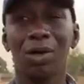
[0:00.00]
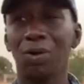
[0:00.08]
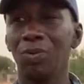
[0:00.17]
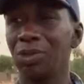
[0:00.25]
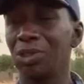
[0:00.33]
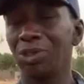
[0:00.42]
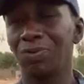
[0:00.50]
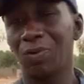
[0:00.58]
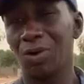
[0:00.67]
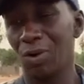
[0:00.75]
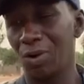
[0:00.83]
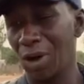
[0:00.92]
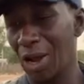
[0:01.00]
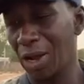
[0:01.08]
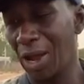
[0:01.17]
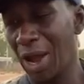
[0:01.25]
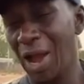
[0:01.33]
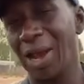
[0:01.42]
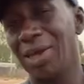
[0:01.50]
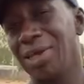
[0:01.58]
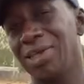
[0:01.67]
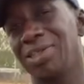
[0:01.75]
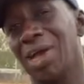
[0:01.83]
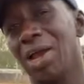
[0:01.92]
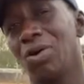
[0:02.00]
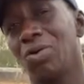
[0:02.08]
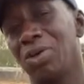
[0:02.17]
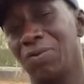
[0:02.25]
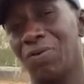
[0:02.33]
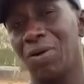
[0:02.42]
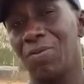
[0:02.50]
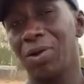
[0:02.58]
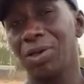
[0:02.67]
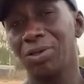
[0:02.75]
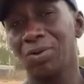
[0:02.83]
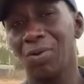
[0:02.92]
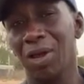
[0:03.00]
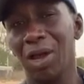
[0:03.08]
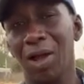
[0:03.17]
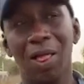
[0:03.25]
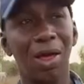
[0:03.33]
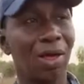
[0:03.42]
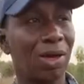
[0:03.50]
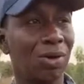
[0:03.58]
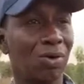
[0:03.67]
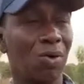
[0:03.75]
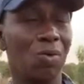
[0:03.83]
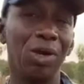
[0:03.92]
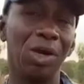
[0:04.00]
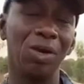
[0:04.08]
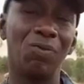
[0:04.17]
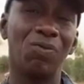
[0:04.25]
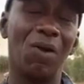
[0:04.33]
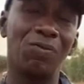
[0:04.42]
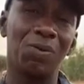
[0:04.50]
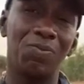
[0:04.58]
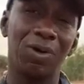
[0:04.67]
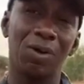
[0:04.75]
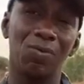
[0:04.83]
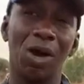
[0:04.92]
which is for early childhood development, where, you know, we involve the parents.